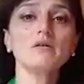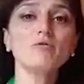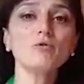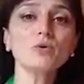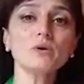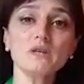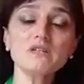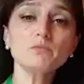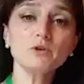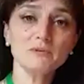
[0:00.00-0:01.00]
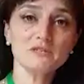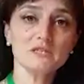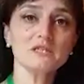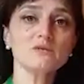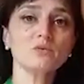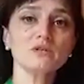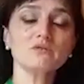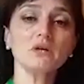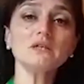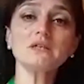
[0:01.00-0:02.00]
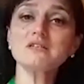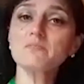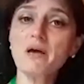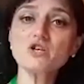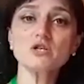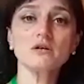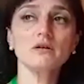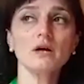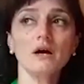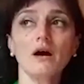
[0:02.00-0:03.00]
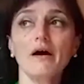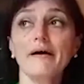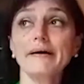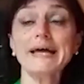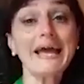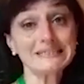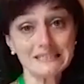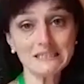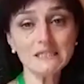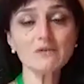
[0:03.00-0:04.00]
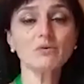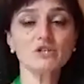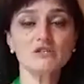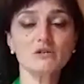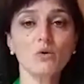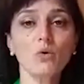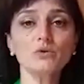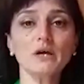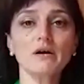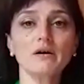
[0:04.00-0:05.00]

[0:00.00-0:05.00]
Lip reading: For this purposes, it was created a special entity which is called